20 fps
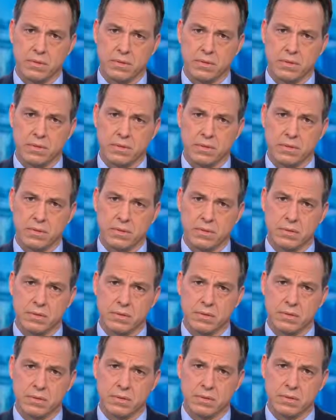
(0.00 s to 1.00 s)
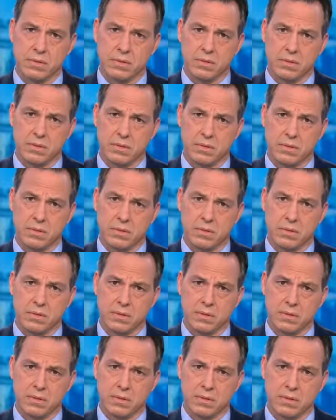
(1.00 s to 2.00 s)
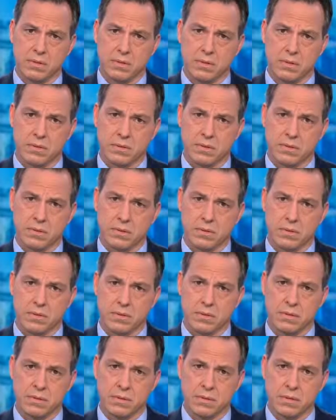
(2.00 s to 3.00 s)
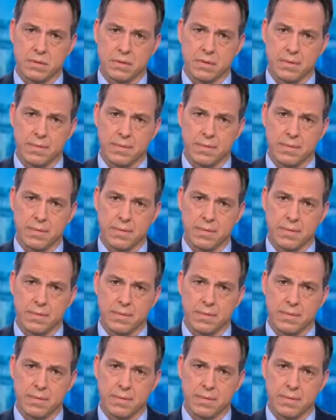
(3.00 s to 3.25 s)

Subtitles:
This person isn't speaking.